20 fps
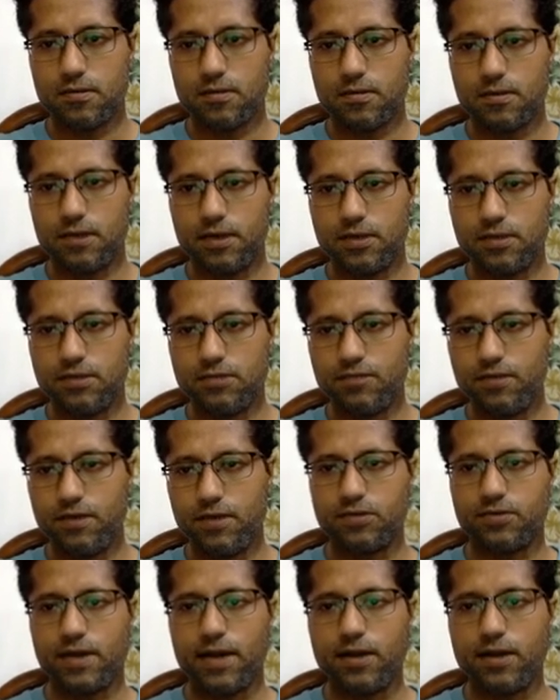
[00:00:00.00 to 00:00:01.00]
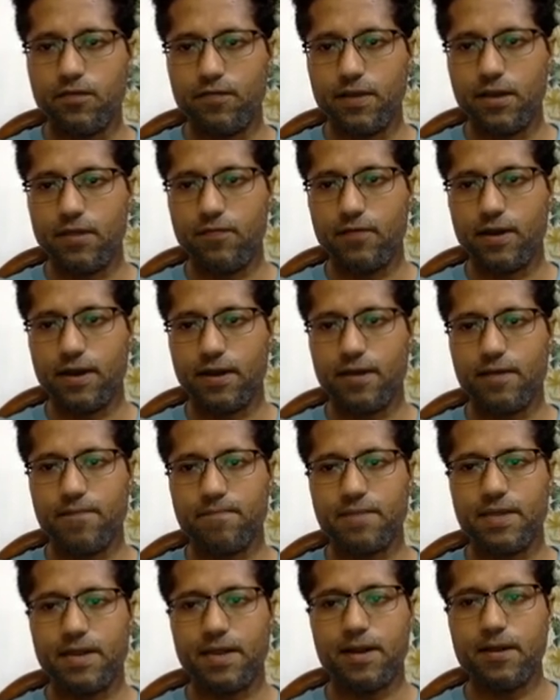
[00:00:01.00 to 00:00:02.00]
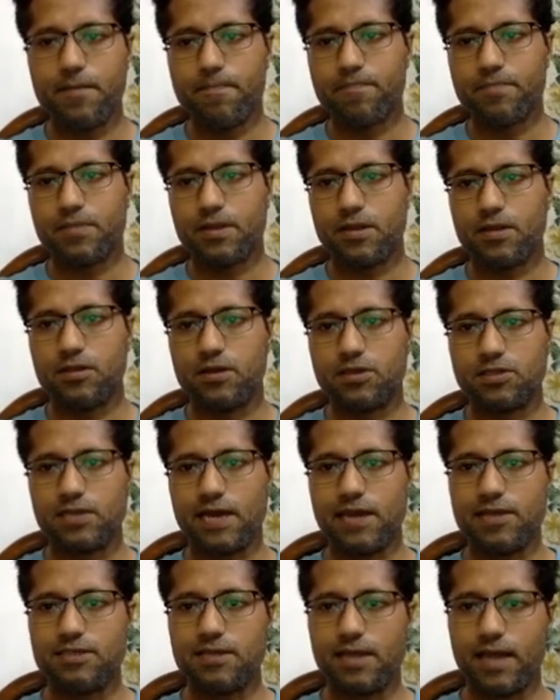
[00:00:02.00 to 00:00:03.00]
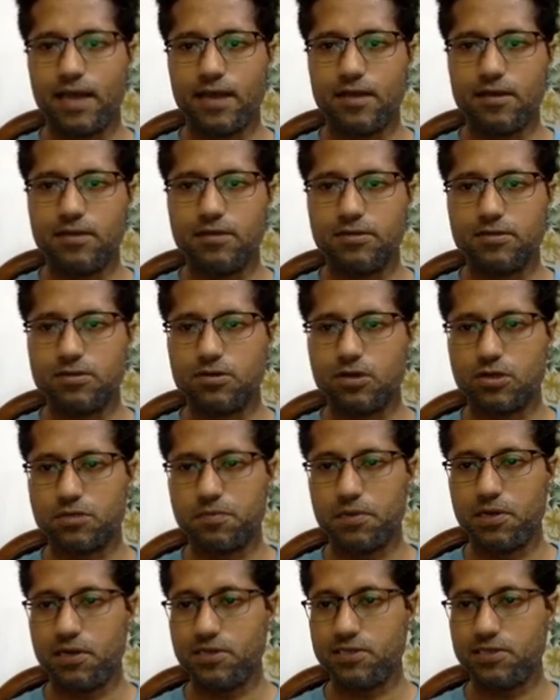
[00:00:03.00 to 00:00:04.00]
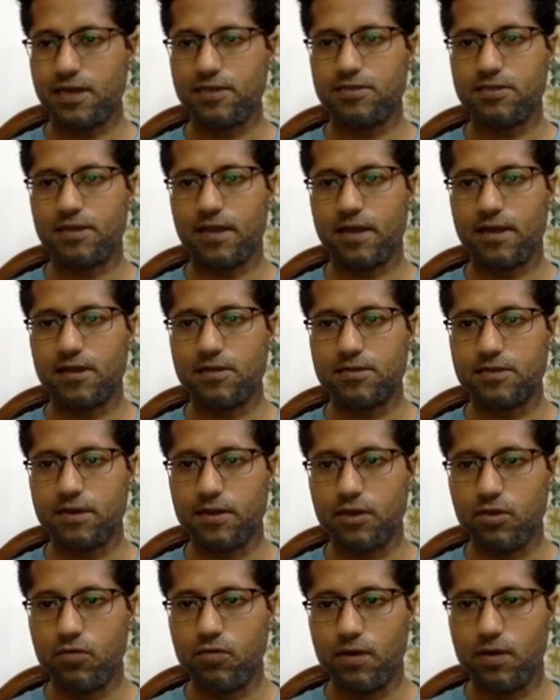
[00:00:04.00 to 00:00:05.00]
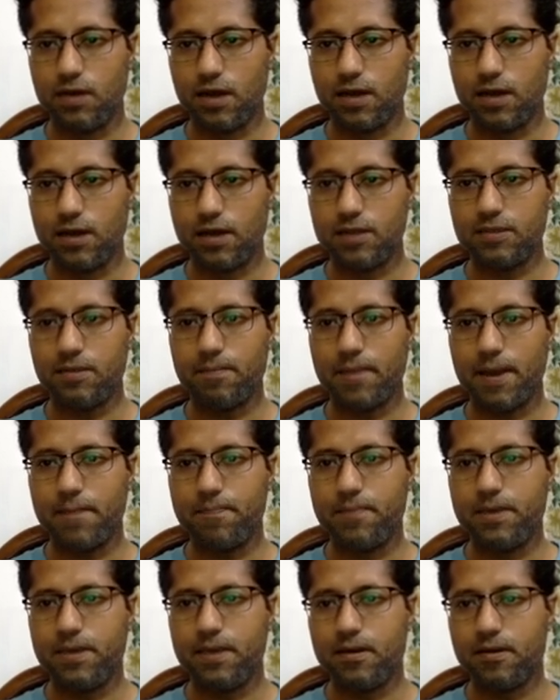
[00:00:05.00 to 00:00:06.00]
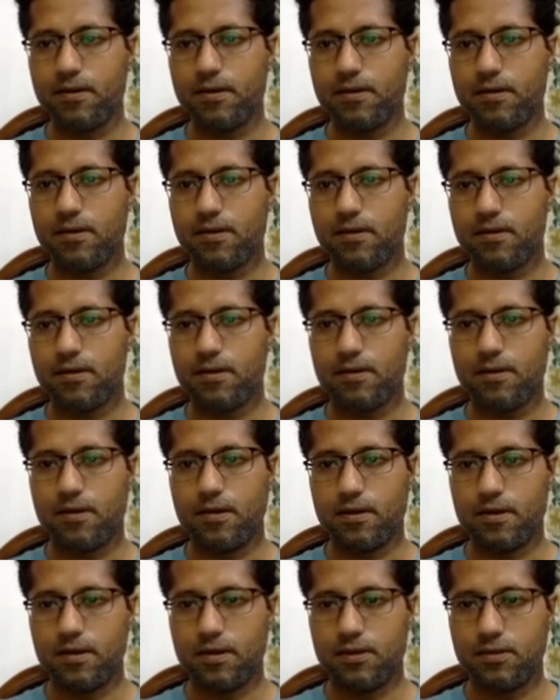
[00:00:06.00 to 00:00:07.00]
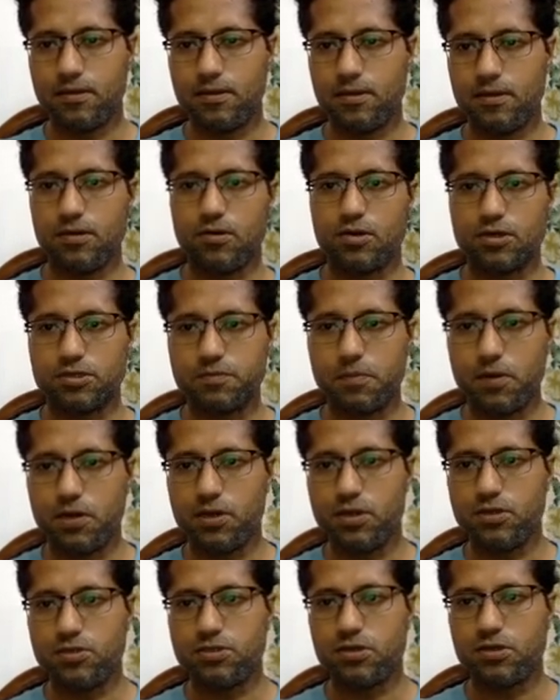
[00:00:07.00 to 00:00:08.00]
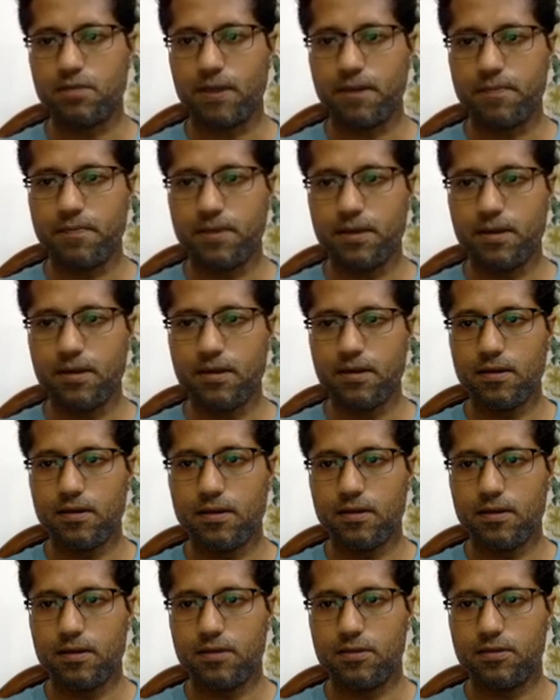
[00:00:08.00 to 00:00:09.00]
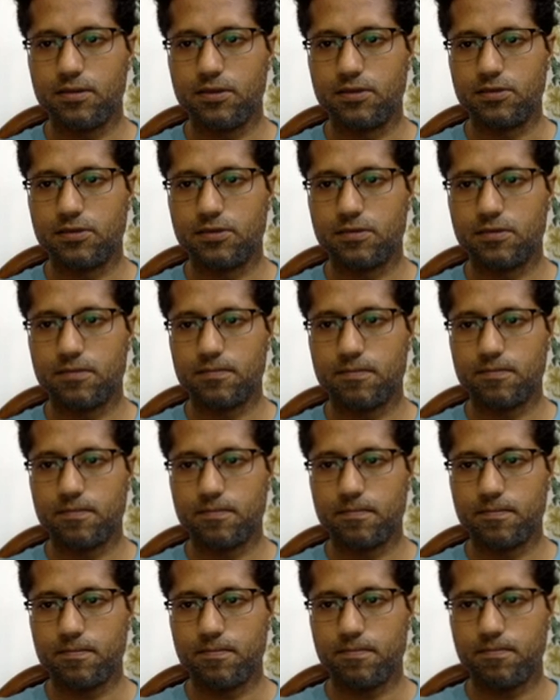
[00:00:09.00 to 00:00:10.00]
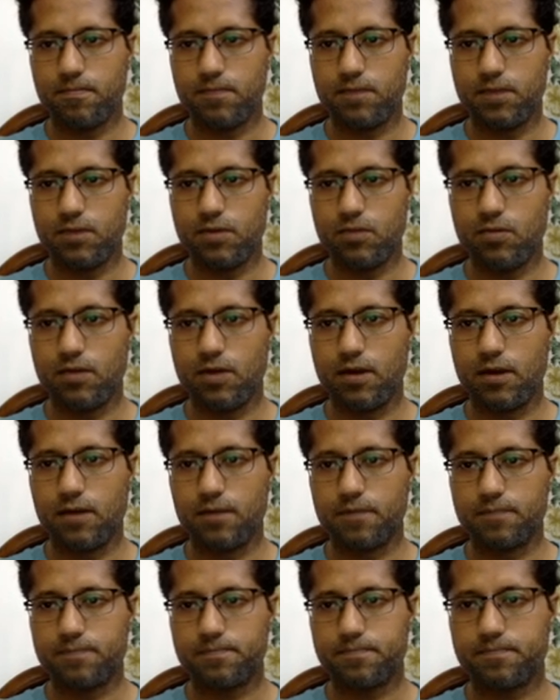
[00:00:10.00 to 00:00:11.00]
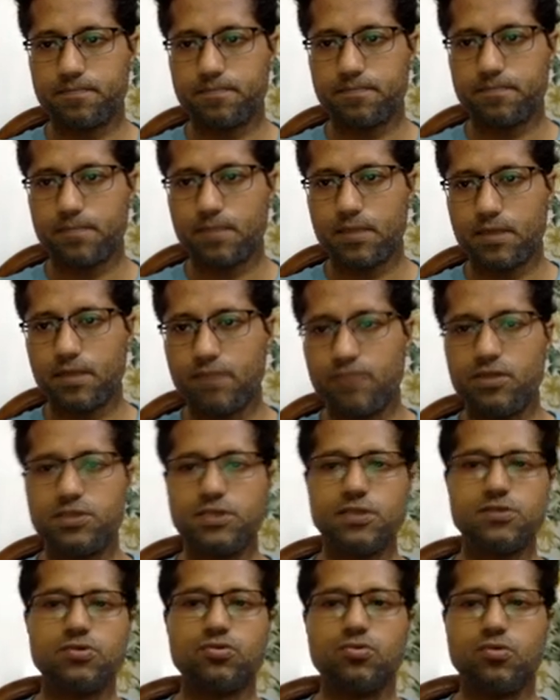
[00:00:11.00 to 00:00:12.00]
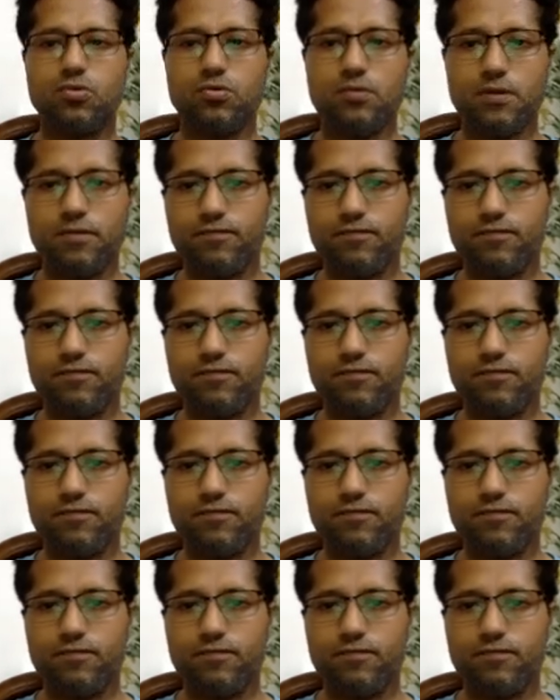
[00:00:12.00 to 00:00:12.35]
that is, we are trying to verify that the sides and angles, corresponding sides and angles are equal under the mapping, under the correspondence or mapping this PQR. If this is true,